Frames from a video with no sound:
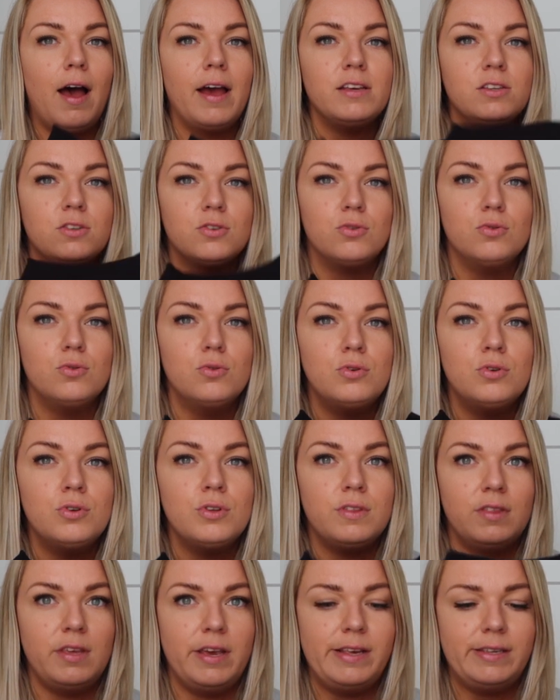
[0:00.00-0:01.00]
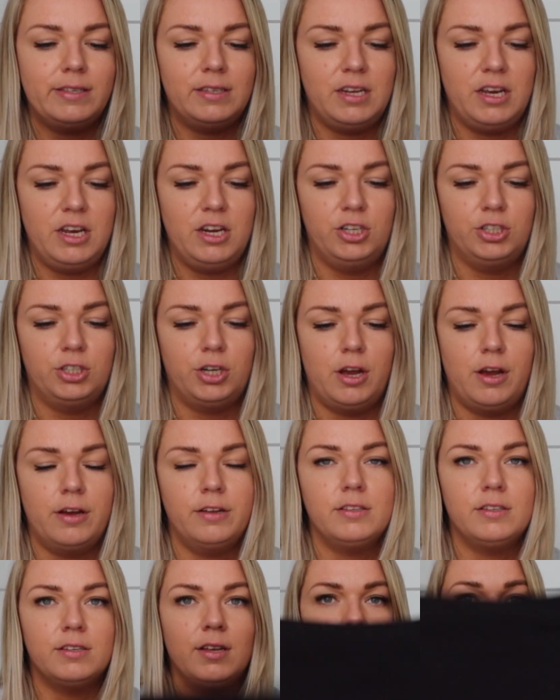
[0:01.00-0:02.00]
I saw these
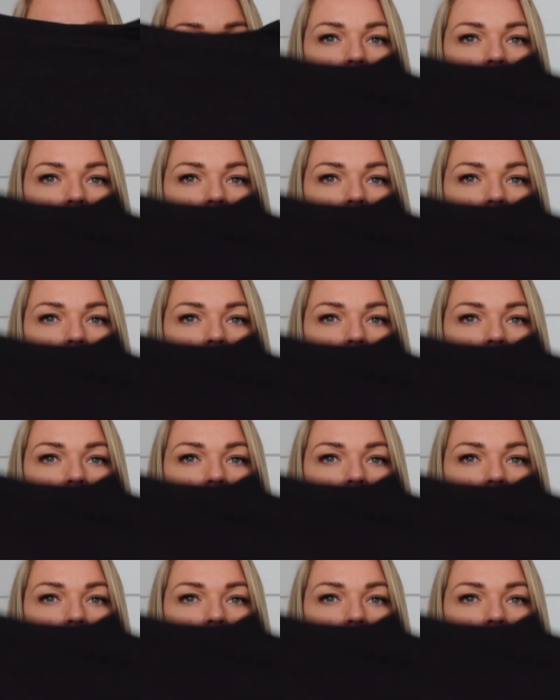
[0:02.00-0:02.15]
t-shirts.